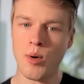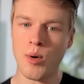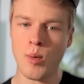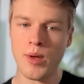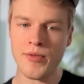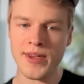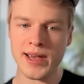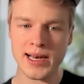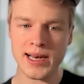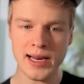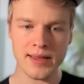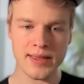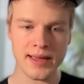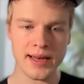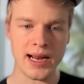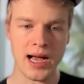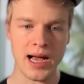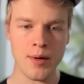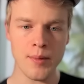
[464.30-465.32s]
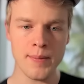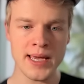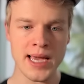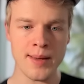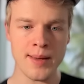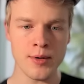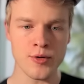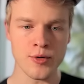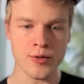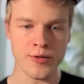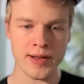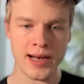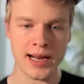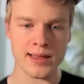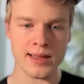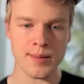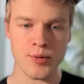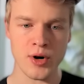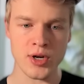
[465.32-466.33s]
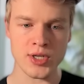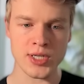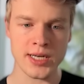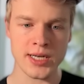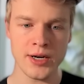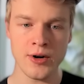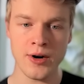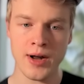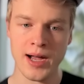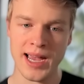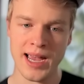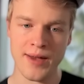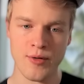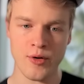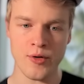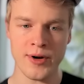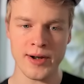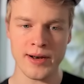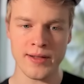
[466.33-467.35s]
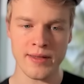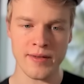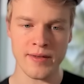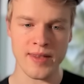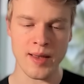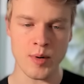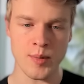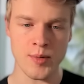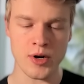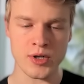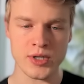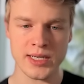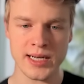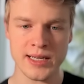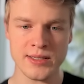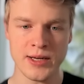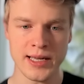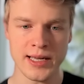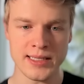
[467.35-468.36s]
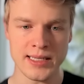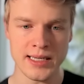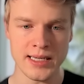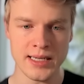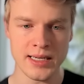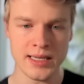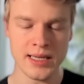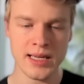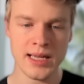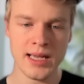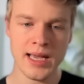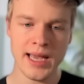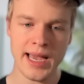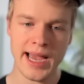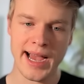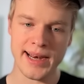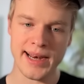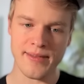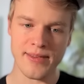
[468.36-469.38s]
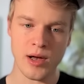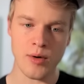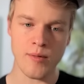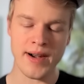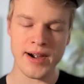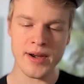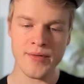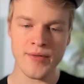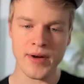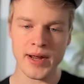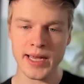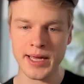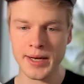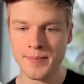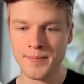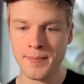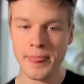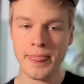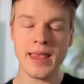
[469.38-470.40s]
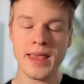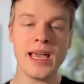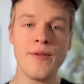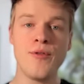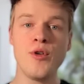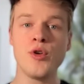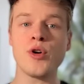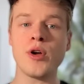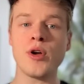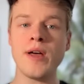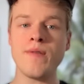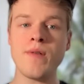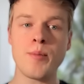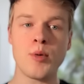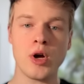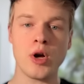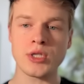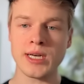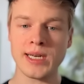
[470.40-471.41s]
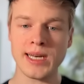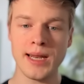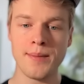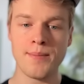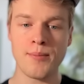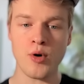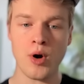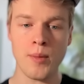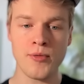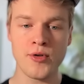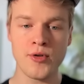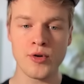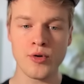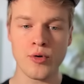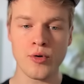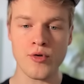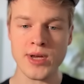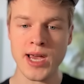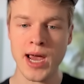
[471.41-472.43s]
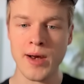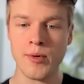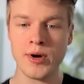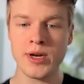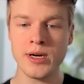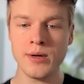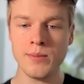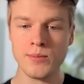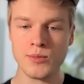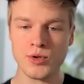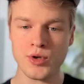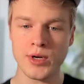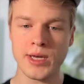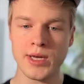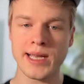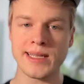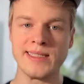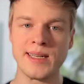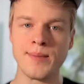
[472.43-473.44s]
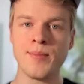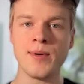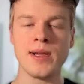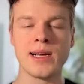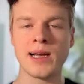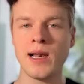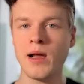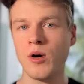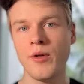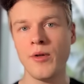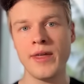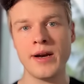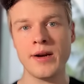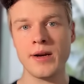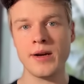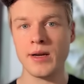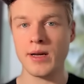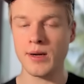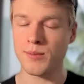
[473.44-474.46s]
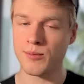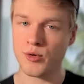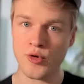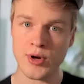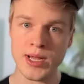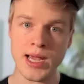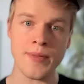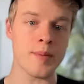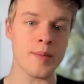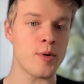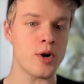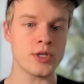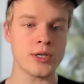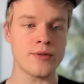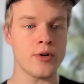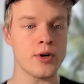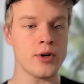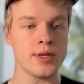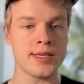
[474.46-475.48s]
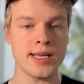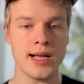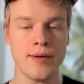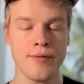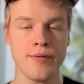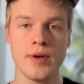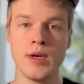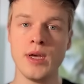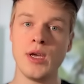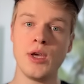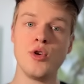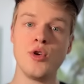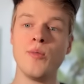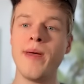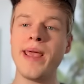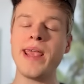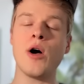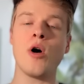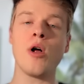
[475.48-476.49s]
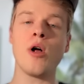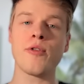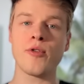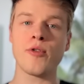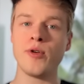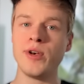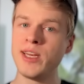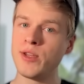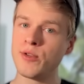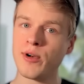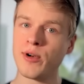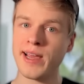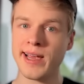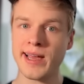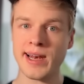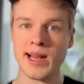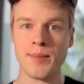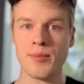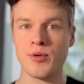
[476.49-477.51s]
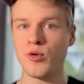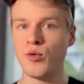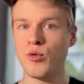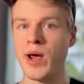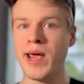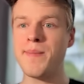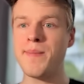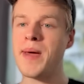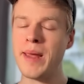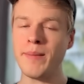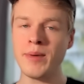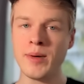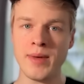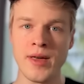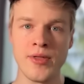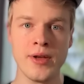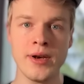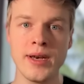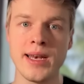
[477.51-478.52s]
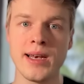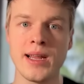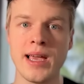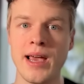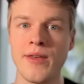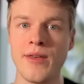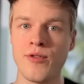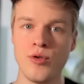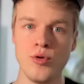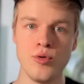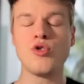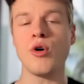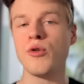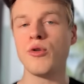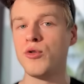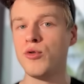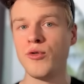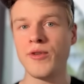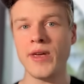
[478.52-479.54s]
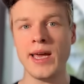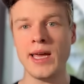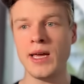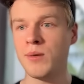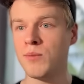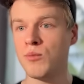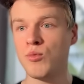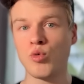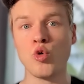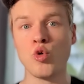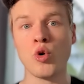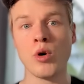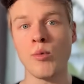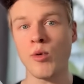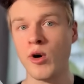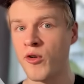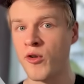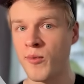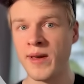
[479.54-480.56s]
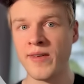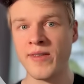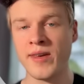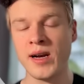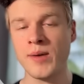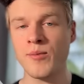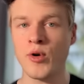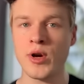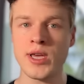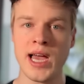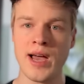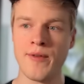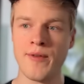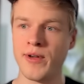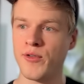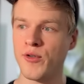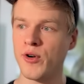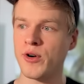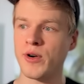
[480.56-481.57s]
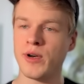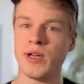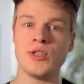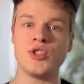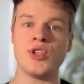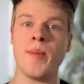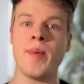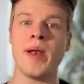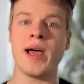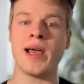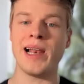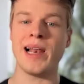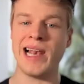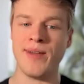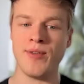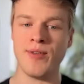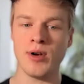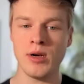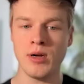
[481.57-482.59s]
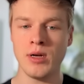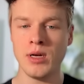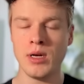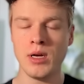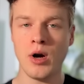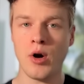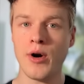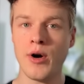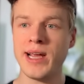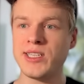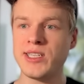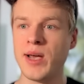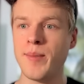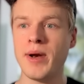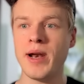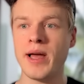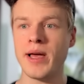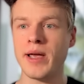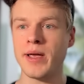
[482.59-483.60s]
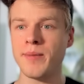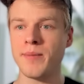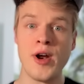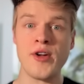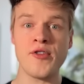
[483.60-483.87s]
Now, once I click that, I'll be able to select the project here. I have already this demo project, as you can see, and it's now verifying it. If you don't have a project, it prompts you to create one here. So you can simply click on that, create a project for yourself. You may also need to link it up to a payment method in case you don't use a Google Workspace setup where you have a certain Gemini level or a Gemini